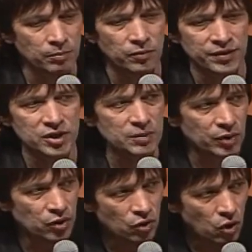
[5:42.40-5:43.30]
The deeper
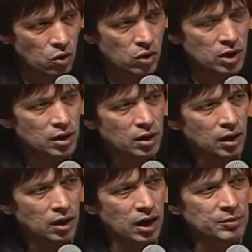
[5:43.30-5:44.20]
you go,
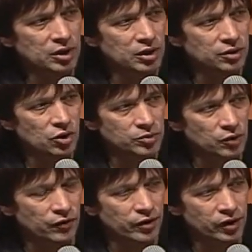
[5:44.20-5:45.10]
I mean, in terms
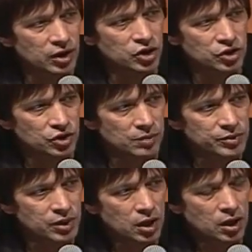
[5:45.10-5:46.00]
of
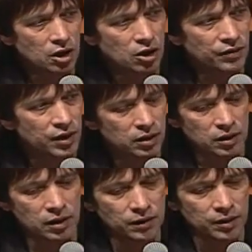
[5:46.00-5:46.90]
relationships, then the